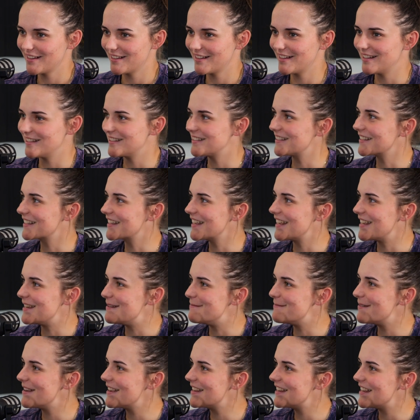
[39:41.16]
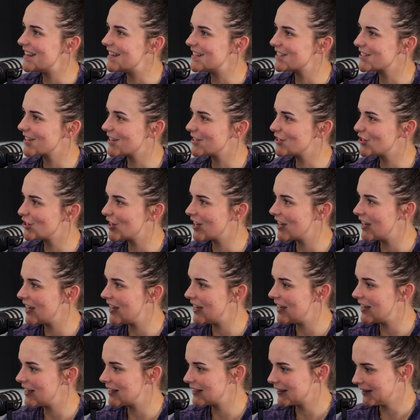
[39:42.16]
That's the key. But yeah, so
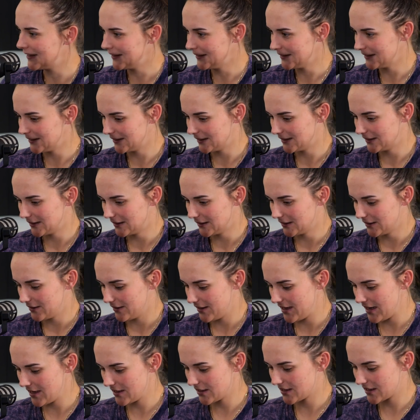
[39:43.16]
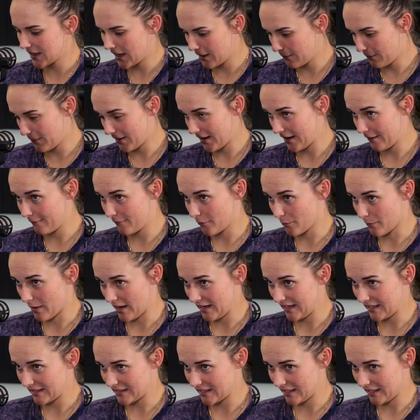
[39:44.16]
she then started playing for
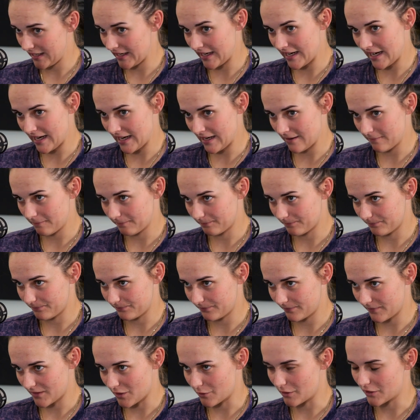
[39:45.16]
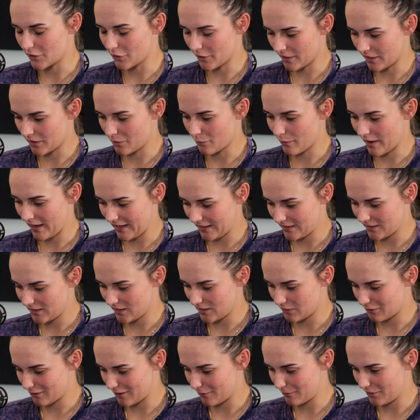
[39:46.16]
Wellington again. I got in the Wellington
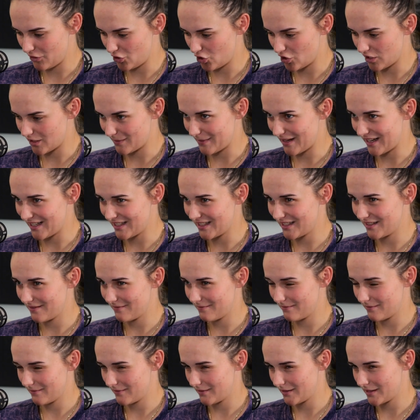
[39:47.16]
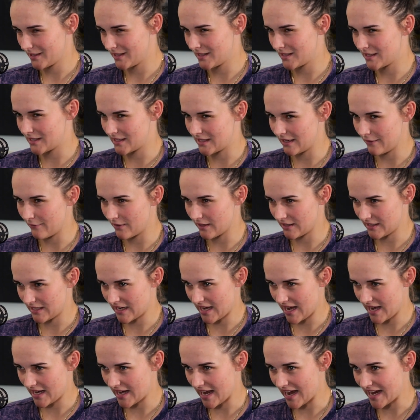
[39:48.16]
squad when she was about
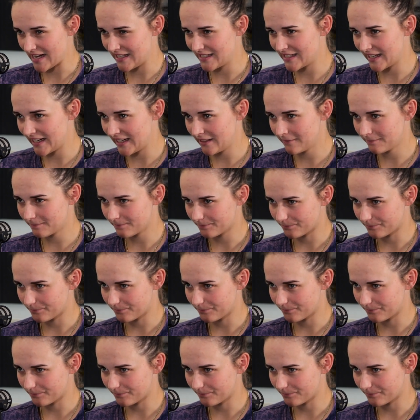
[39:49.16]
17, 18.